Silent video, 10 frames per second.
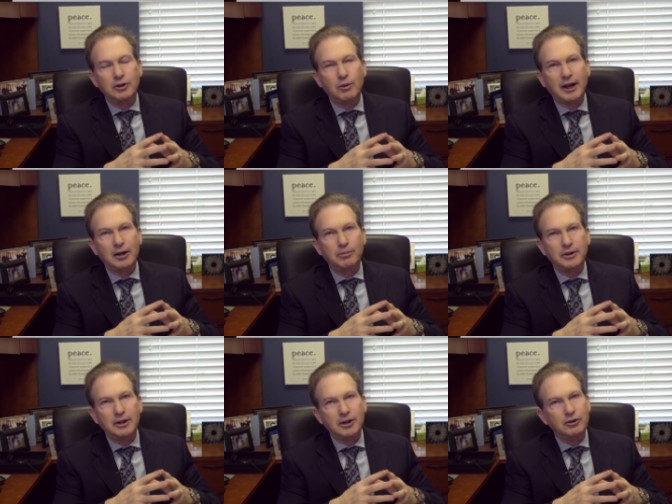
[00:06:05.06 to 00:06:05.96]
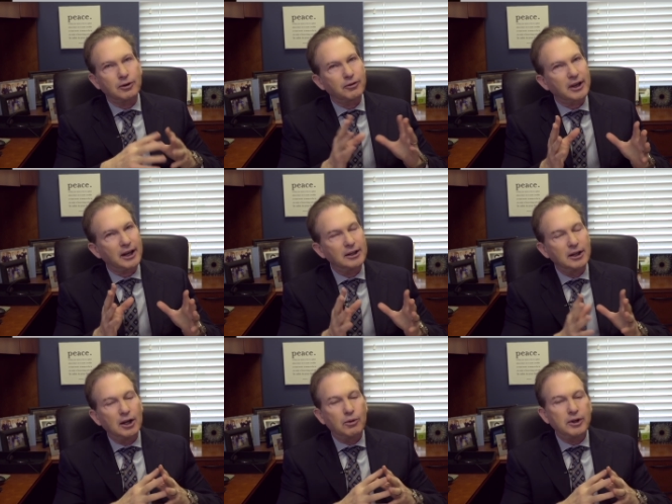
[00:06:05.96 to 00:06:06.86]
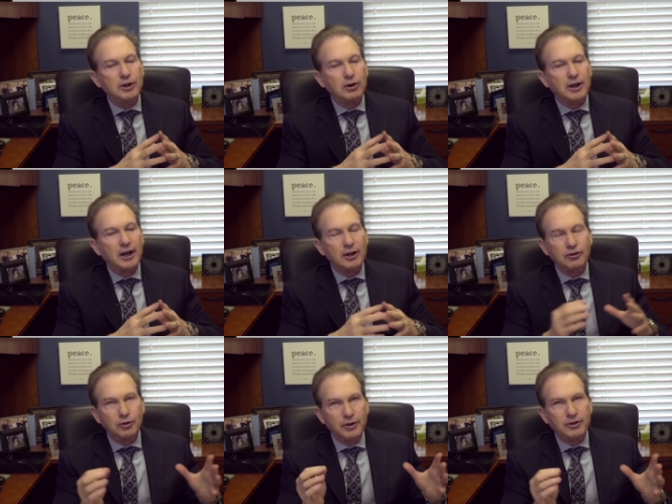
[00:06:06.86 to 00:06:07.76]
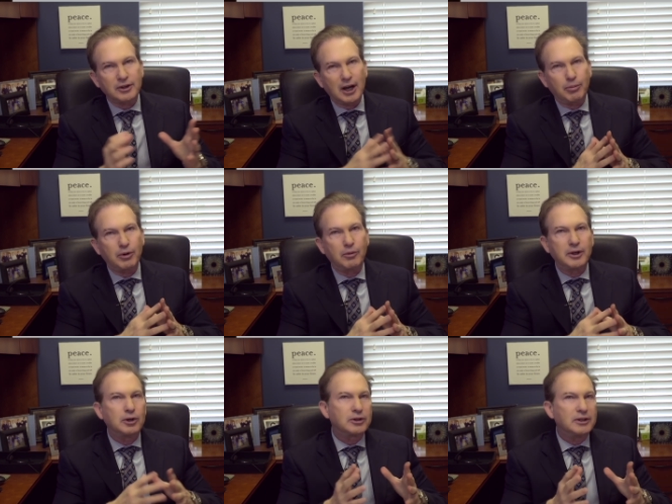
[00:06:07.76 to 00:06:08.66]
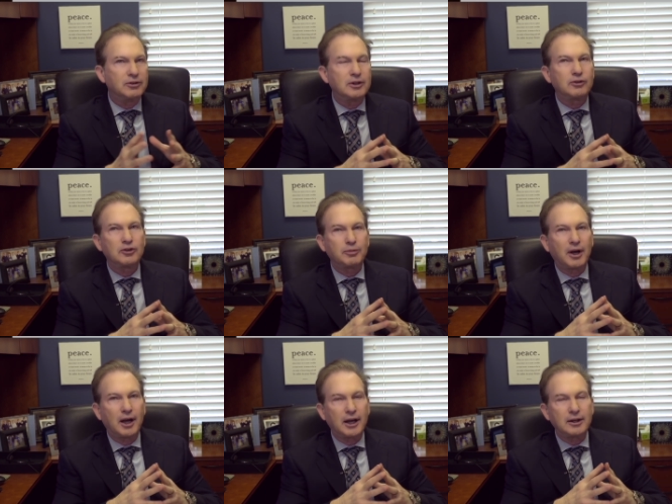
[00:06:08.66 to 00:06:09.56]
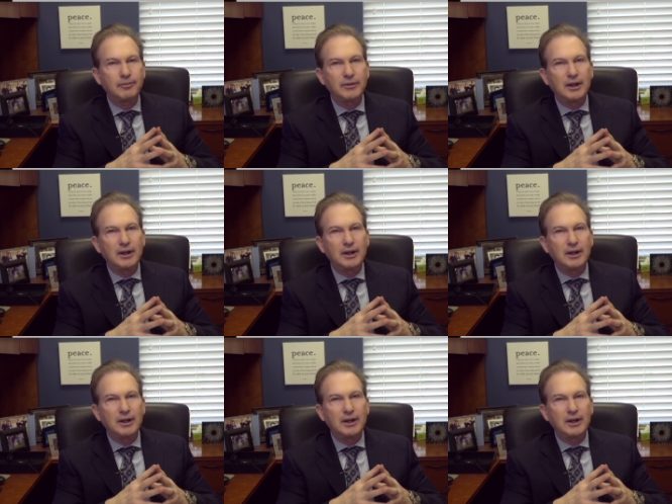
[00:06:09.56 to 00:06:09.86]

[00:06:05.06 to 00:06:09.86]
quite complete, because don't forget, we don't cut you with a scalpel, we don't leave stitches behind.